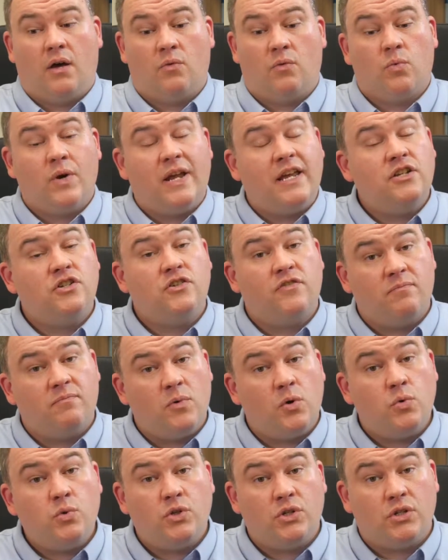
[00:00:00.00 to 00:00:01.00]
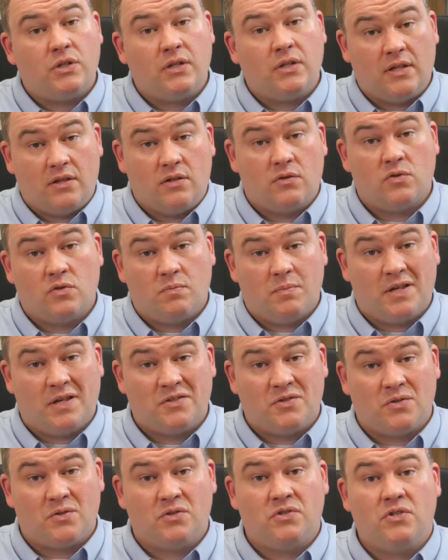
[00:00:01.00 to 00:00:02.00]
range of motion in those
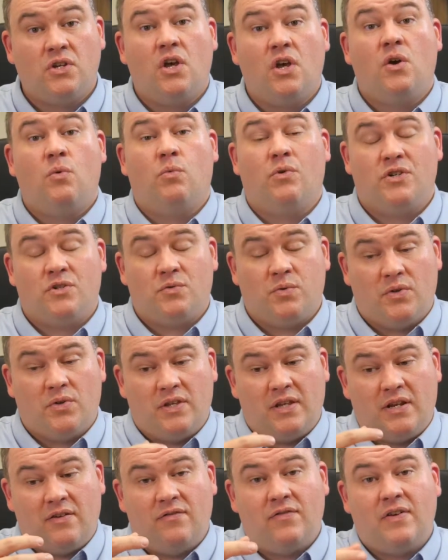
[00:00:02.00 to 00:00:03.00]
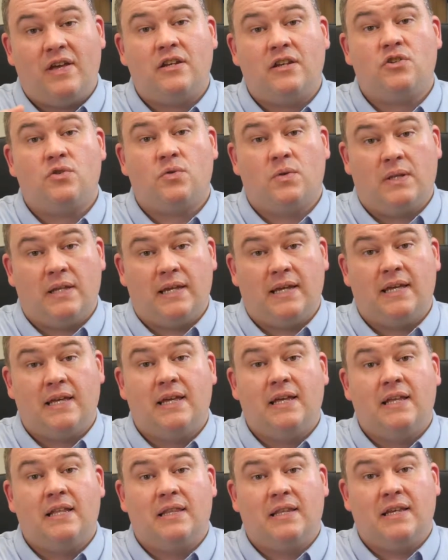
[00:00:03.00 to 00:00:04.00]
muscles, which will then eventually
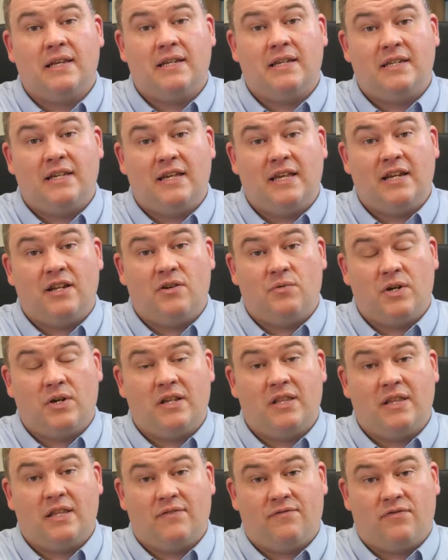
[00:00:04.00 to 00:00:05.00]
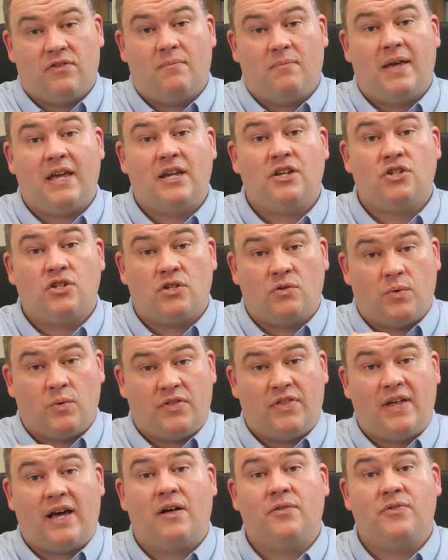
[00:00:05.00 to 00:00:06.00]
lead to getting rid of the inflammation
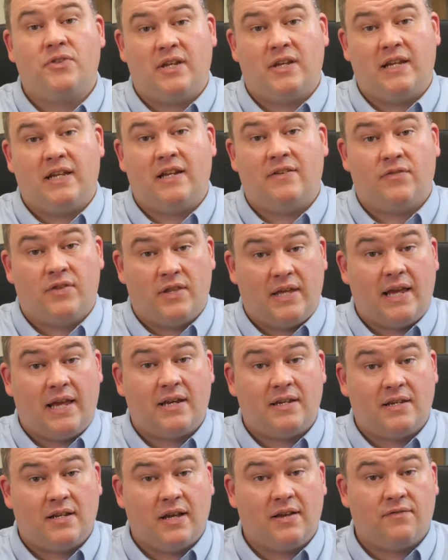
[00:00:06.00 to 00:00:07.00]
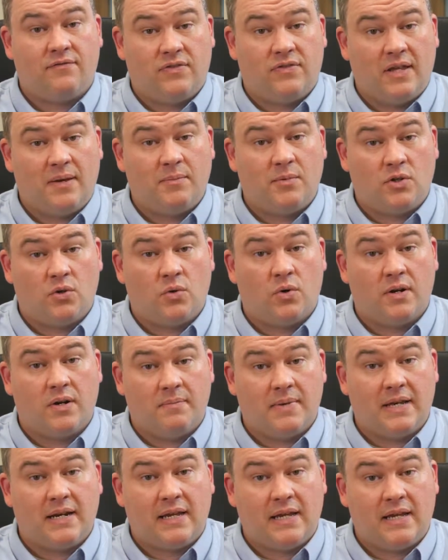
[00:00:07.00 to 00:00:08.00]
without the need for the anti-inflammatory
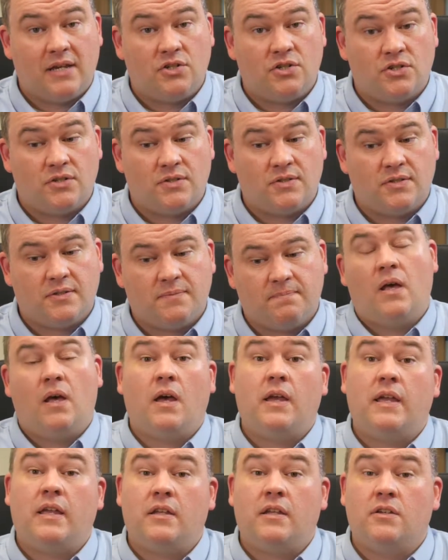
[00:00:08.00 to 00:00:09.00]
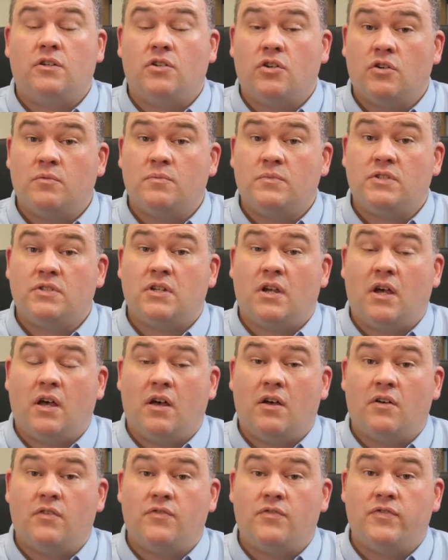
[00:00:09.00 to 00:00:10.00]
medications. In terms
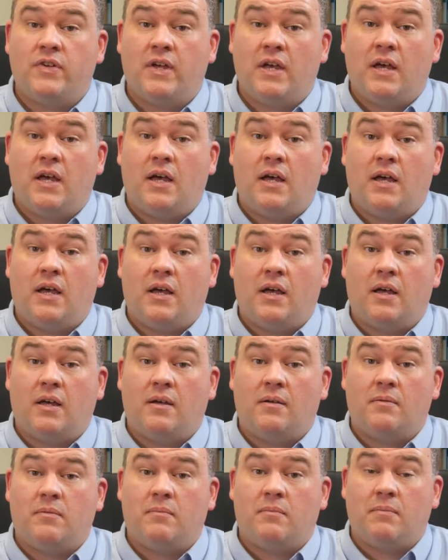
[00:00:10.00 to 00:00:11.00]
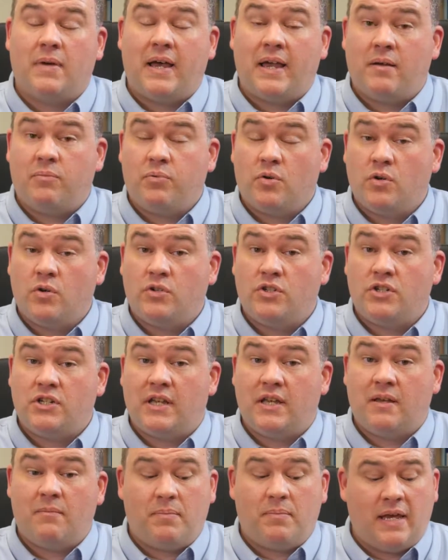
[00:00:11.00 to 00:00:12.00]
of my approach to
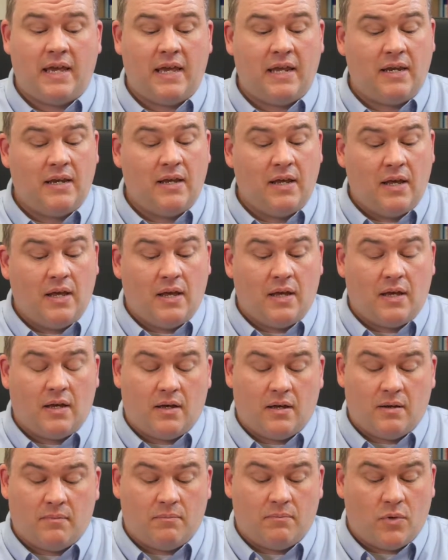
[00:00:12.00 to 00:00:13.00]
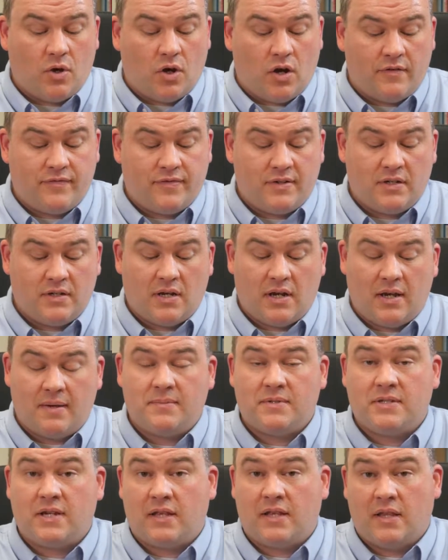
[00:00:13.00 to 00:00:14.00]
hip pain,
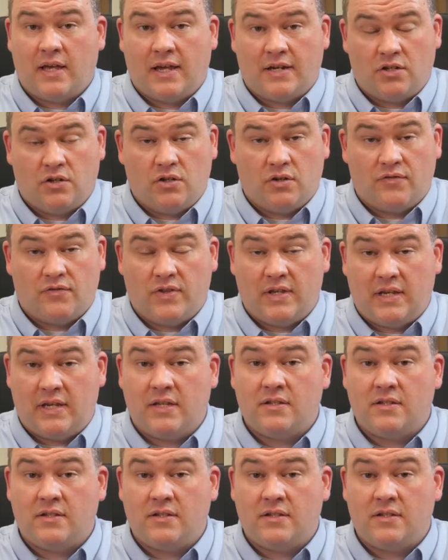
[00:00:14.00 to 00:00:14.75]
oftentimes I like to look for the